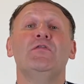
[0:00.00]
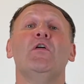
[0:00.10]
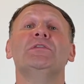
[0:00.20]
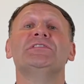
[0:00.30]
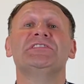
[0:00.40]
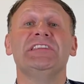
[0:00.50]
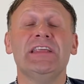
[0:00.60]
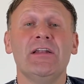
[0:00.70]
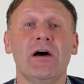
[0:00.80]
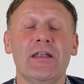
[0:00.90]
focusing
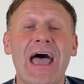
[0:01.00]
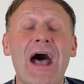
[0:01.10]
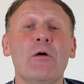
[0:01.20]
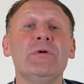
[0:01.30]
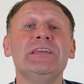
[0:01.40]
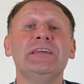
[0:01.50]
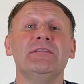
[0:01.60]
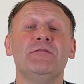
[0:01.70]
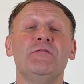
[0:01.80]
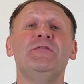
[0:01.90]
in on how we
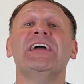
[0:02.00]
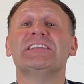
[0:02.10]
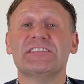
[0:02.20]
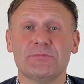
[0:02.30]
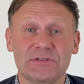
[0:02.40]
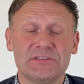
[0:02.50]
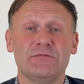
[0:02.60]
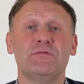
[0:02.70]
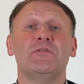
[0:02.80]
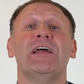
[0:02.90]
can fix what's in
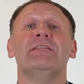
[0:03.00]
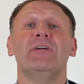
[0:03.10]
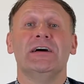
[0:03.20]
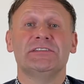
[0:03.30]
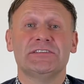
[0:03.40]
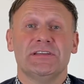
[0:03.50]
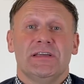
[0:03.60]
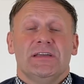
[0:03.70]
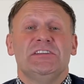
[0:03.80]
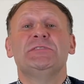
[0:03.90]
front of us
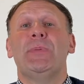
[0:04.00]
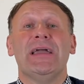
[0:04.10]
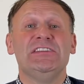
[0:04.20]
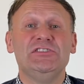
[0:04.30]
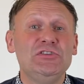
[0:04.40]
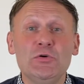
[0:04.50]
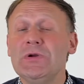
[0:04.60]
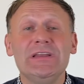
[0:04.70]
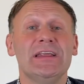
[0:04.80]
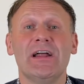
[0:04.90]
just by
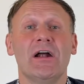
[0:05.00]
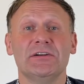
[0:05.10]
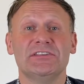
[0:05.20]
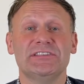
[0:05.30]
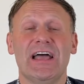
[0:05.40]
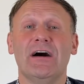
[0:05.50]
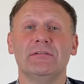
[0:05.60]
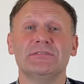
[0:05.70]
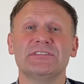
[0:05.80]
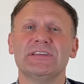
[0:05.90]
doing it
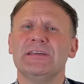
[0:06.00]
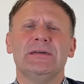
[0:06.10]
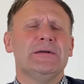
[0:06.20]
ourselves.